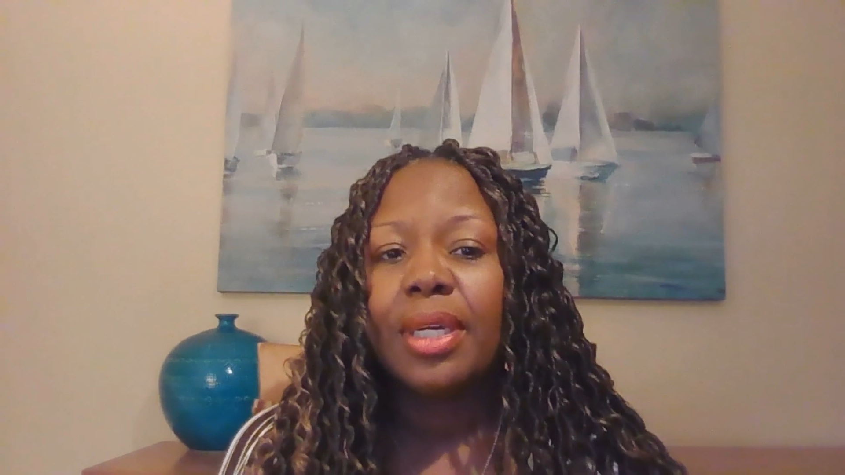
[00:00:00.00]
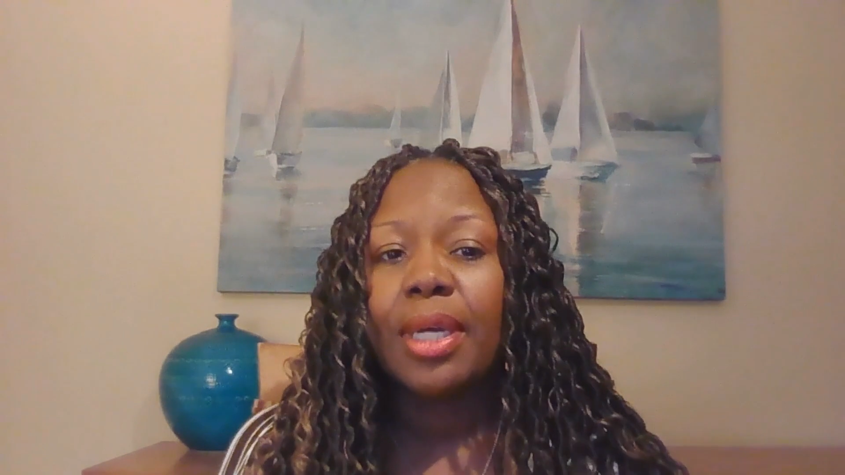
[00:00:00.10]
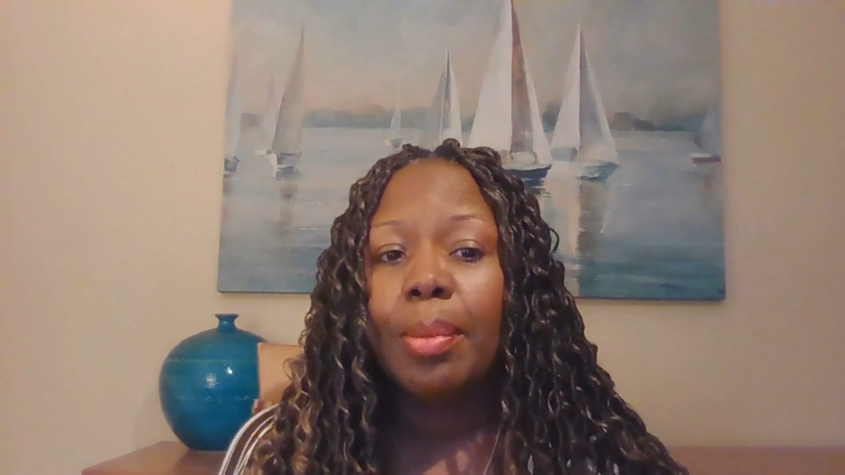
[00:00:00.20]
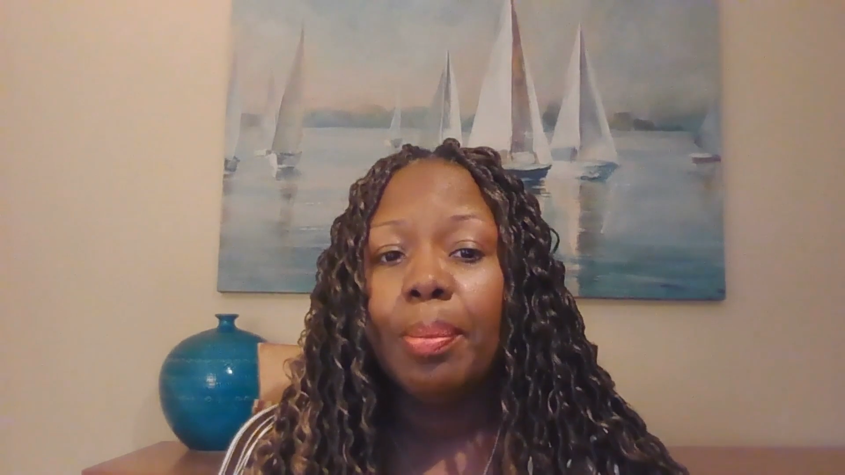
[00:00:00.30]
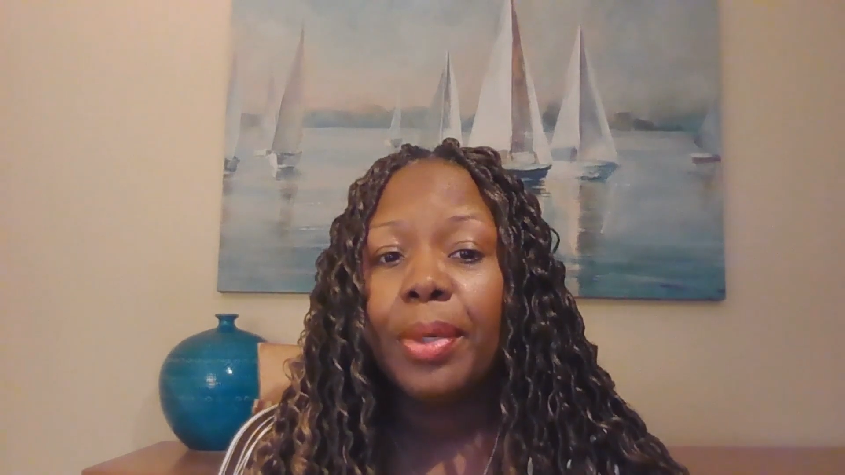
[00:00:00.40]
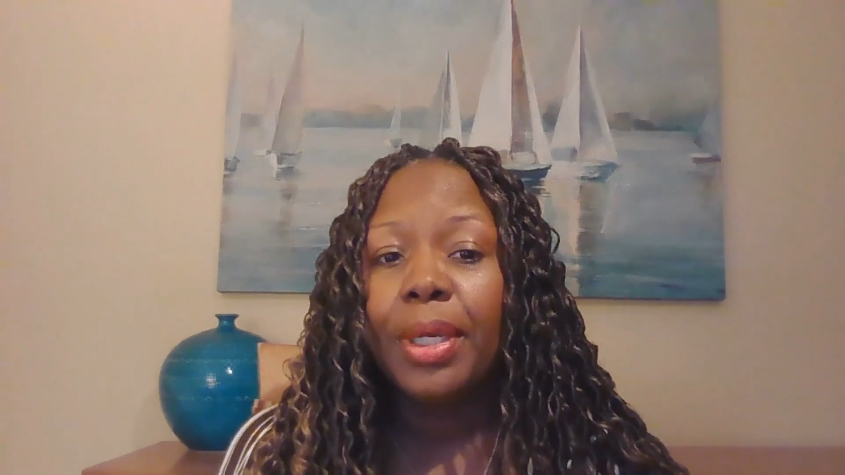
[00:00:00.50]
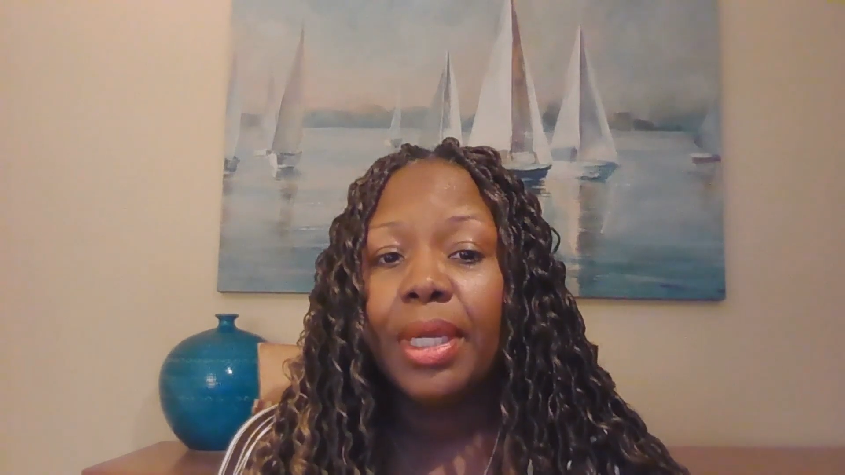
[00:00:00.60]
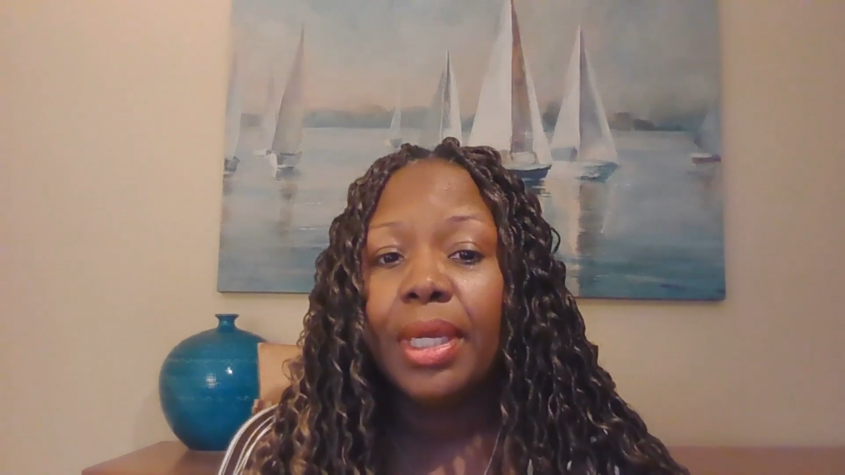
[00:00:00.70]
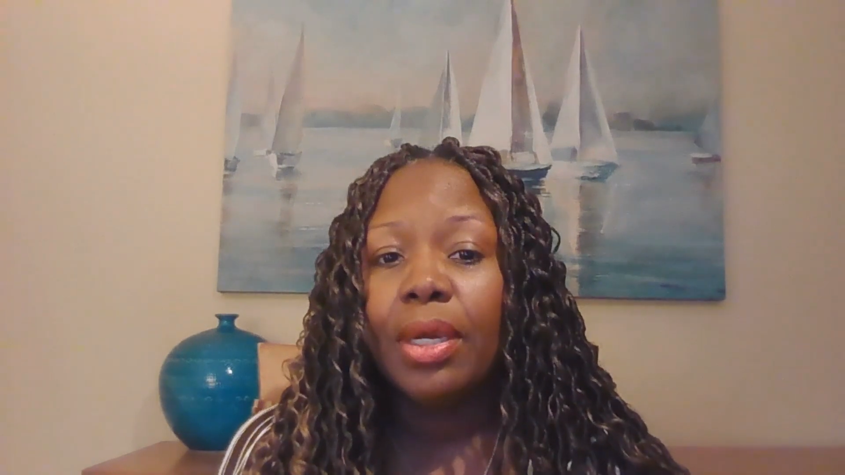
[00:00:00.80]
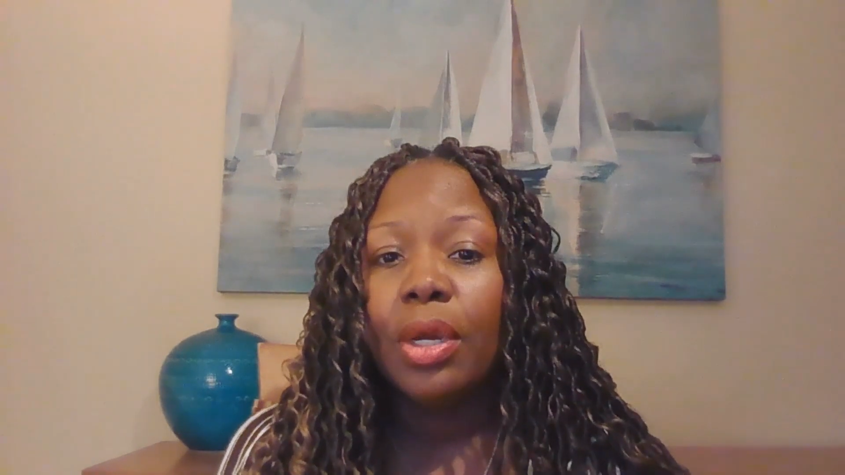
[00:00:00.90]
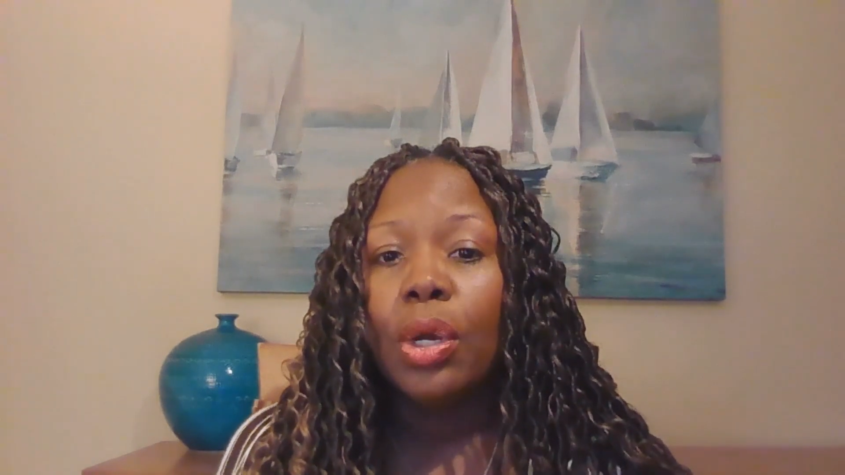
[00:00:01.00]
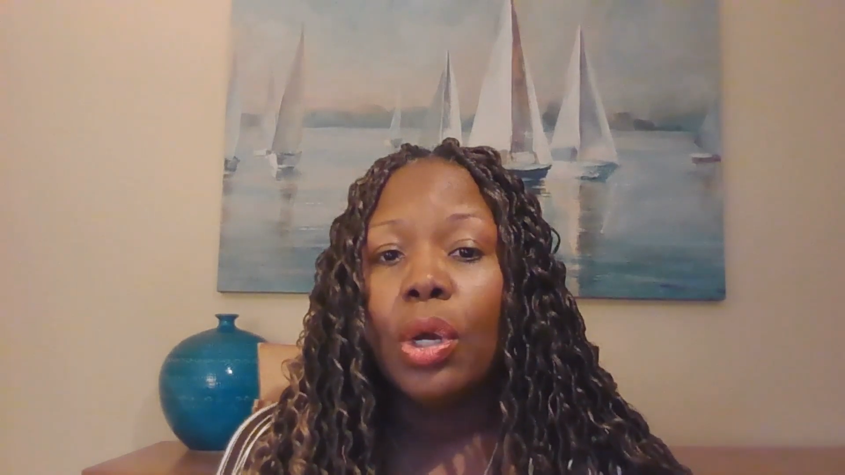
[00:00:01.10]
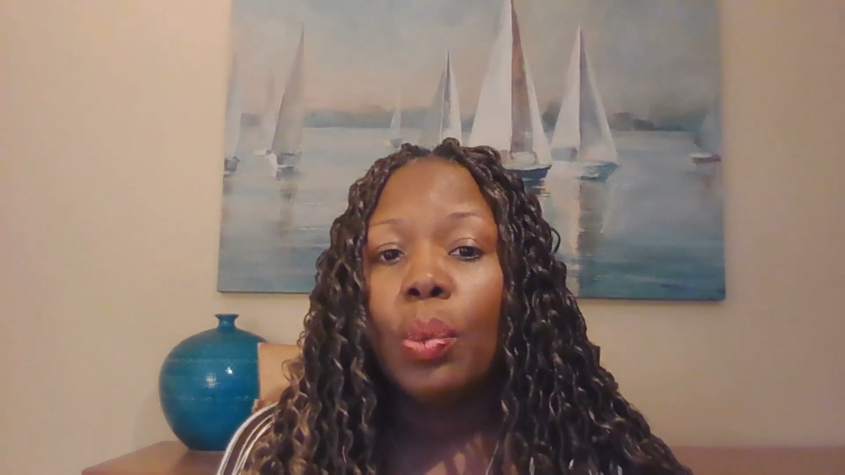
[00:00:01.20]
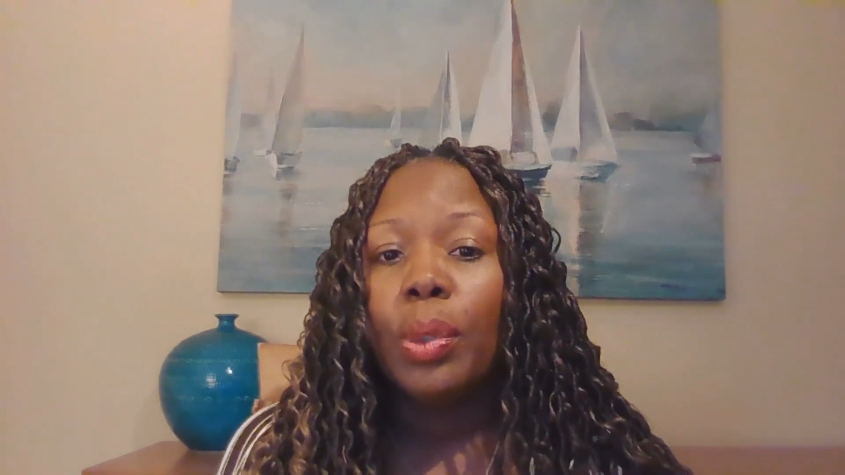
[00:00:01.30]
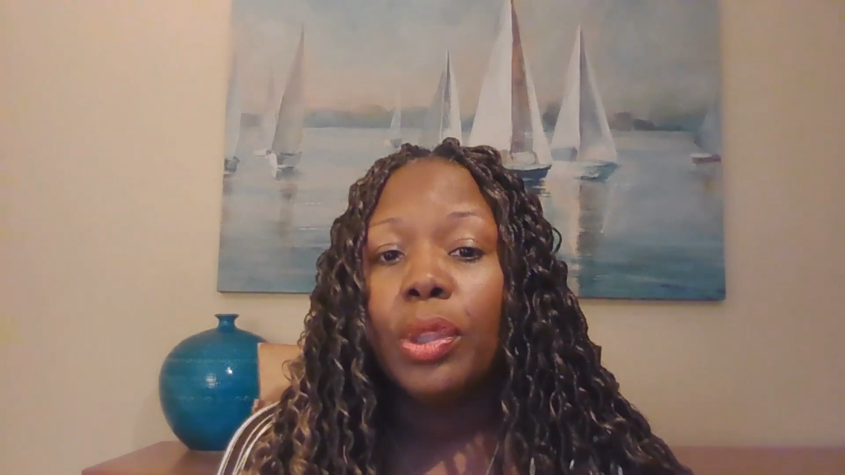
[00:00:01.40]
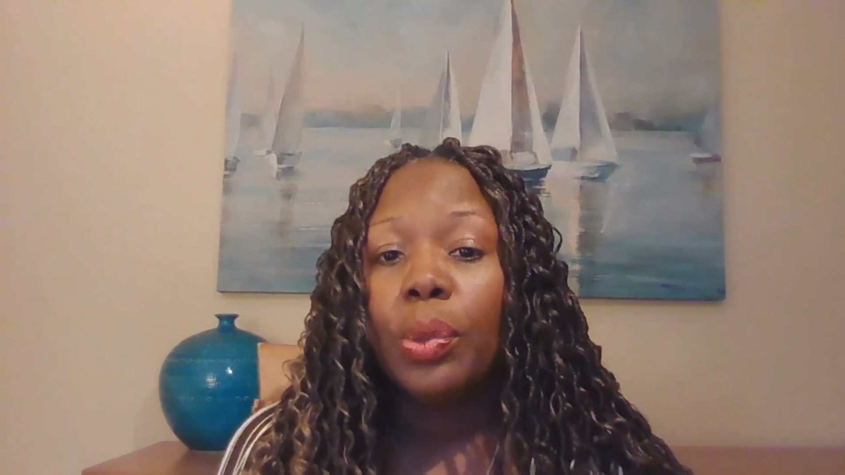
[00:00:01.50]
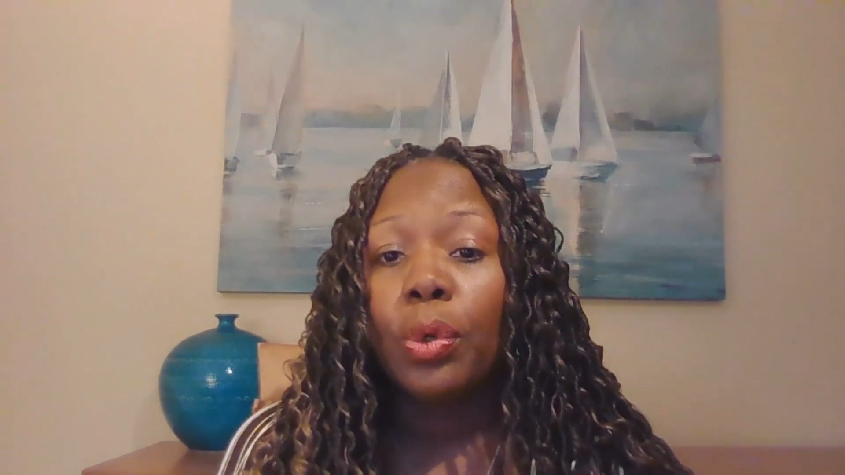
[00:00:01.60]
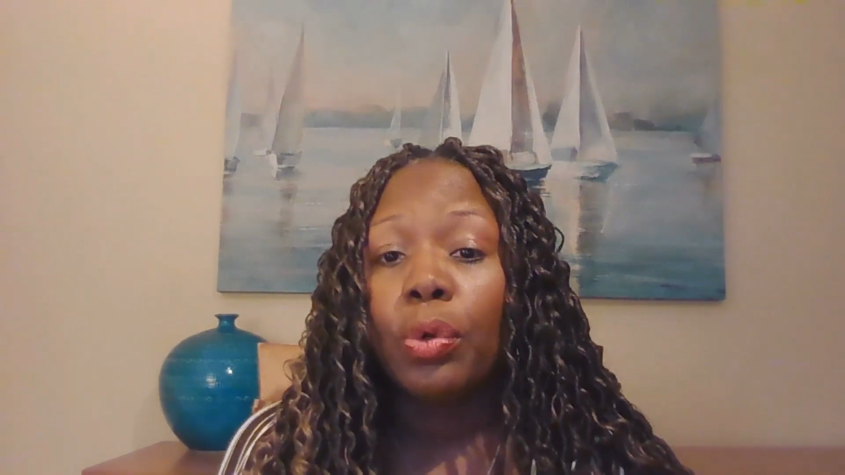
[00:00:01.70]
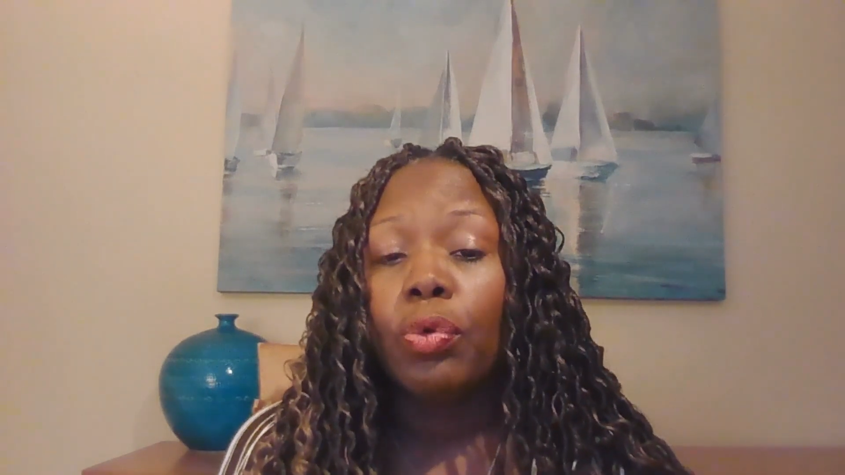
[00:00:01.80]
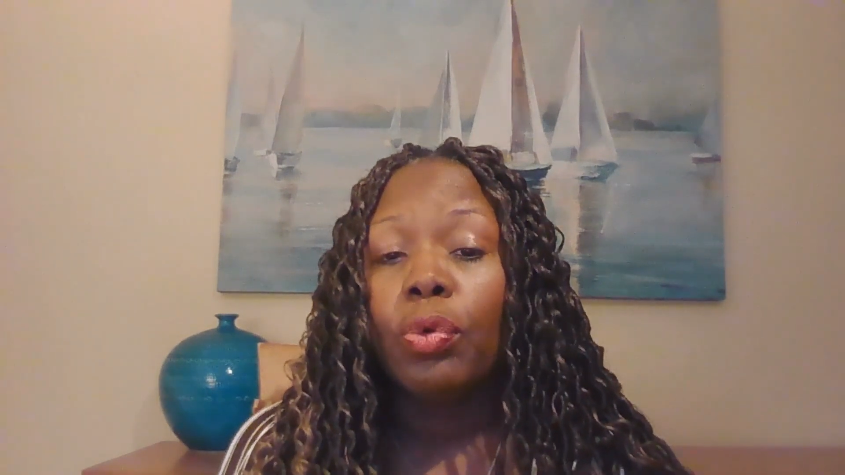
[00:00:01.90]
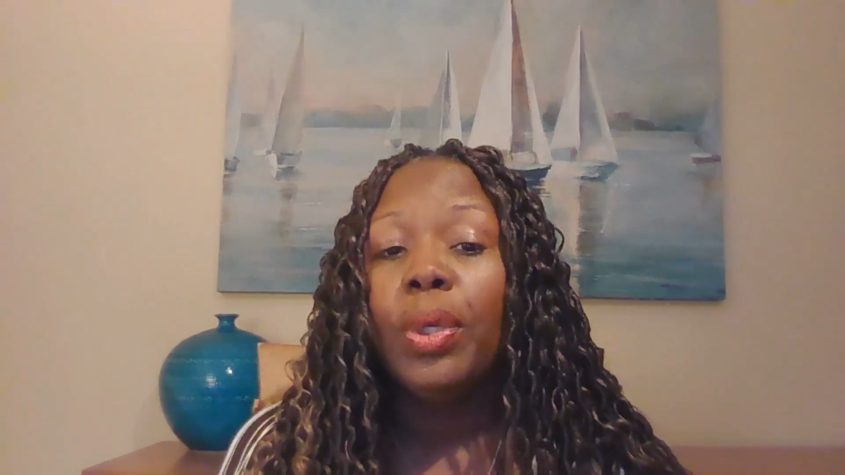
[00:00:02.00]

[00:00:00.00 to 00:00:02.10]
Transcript: company or with the work group,